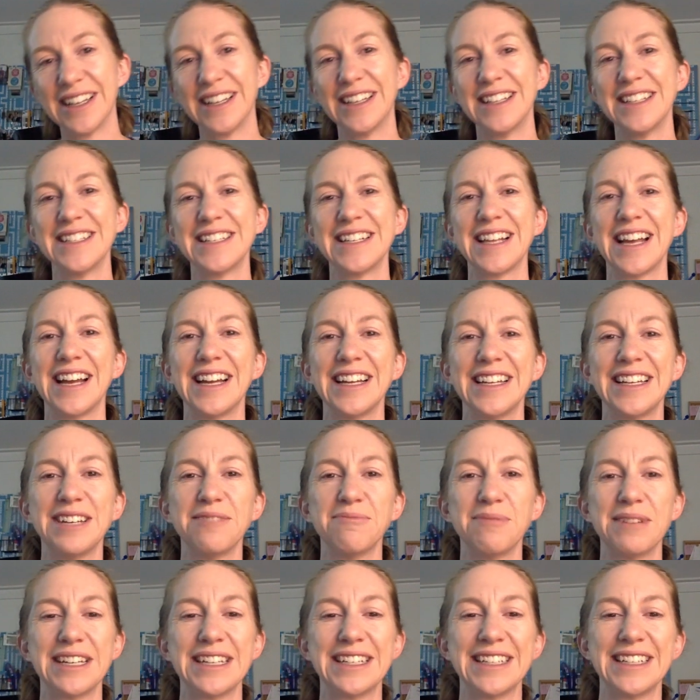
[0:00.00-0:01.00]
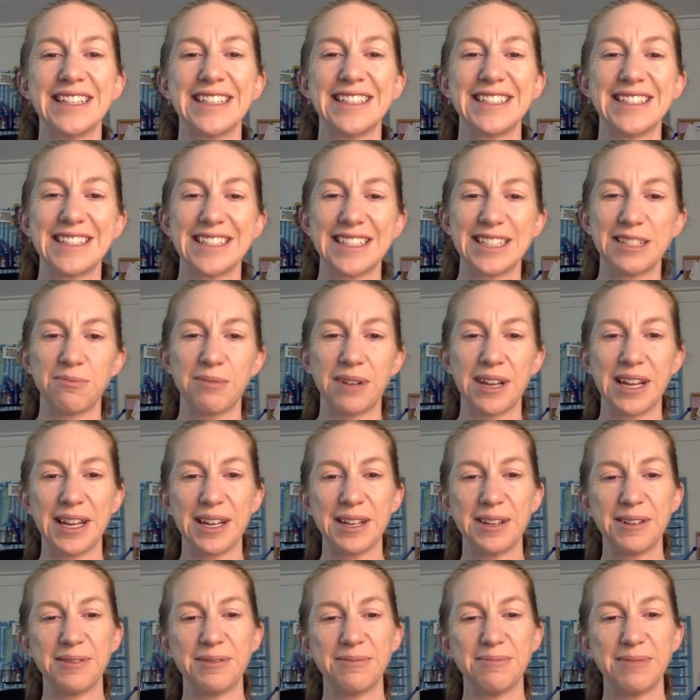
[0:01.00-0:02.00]
this is how I get my kicks, is
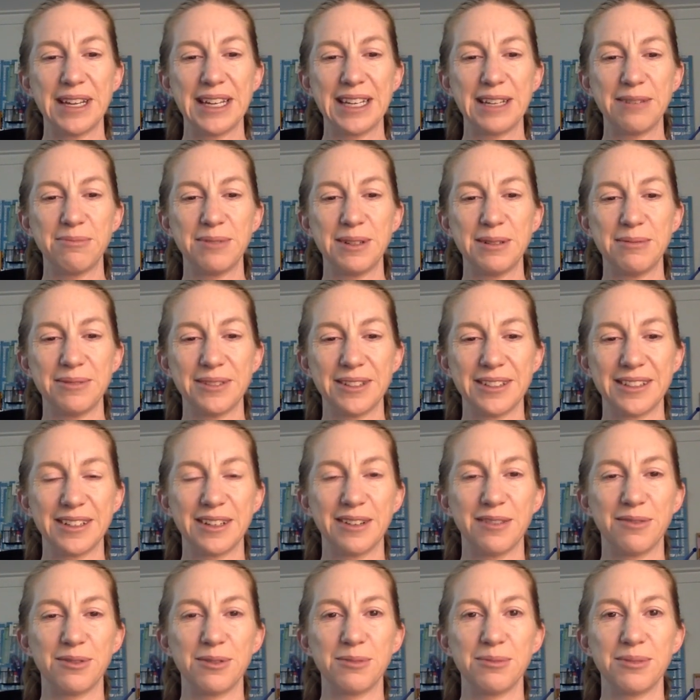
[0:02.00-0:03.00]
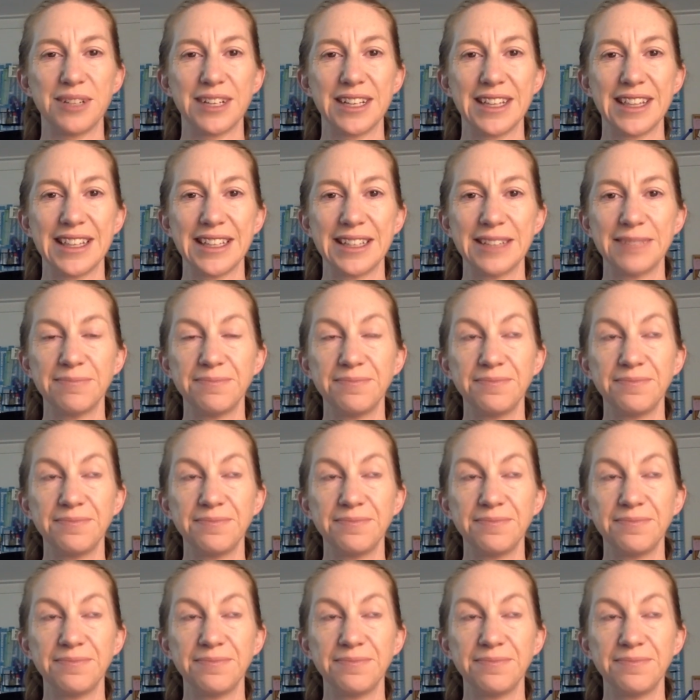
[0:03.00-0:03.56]
by making people uncomfortable, I think.